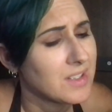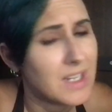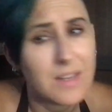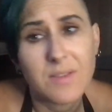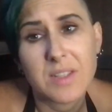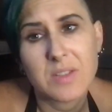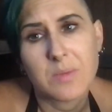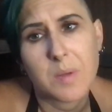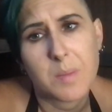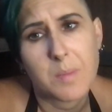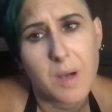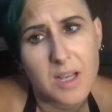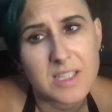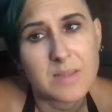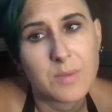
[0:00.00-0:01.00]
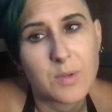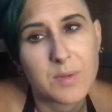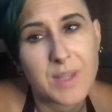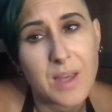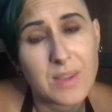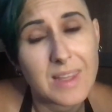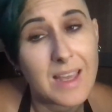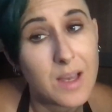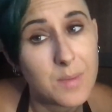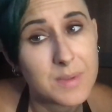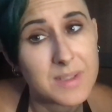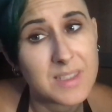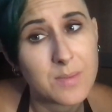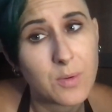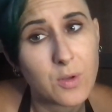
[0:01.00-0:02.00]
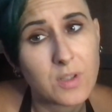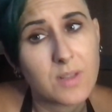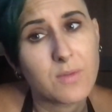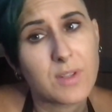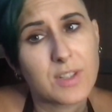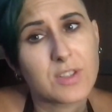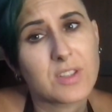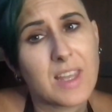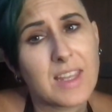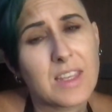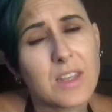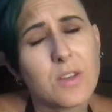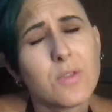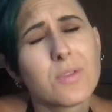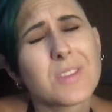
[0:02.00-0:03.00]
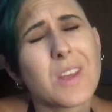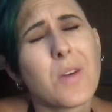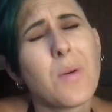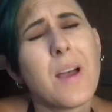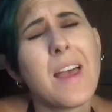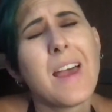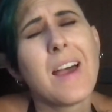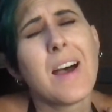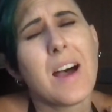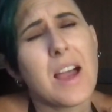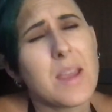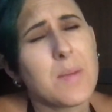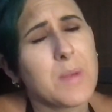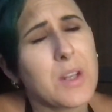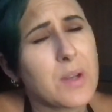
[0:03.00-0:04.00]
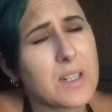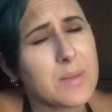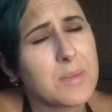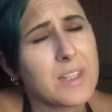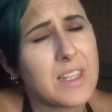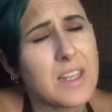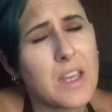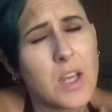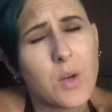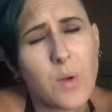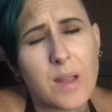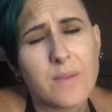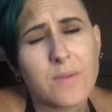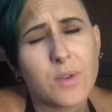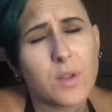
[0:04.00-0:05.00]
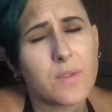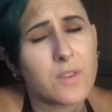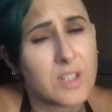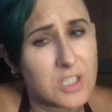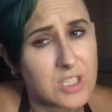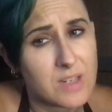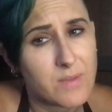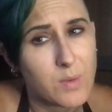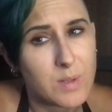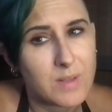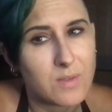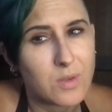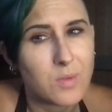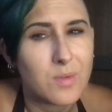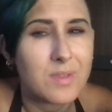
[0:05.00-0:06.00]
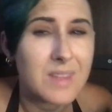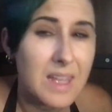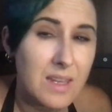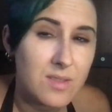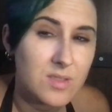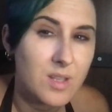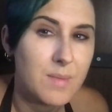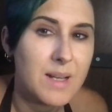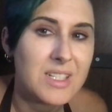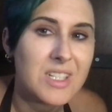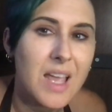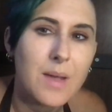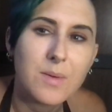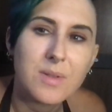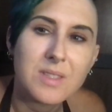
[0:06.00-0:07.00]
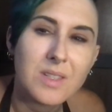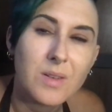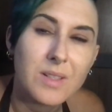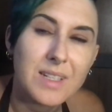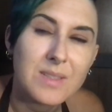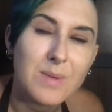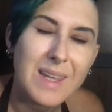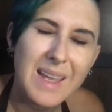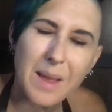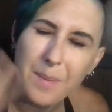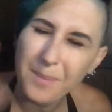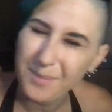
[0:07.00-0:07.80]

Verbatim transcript: None of this would be possible without the help and support of readers like you, so I am incredibly grateful for each and every one of you. Thank you so much. I will see you all next week.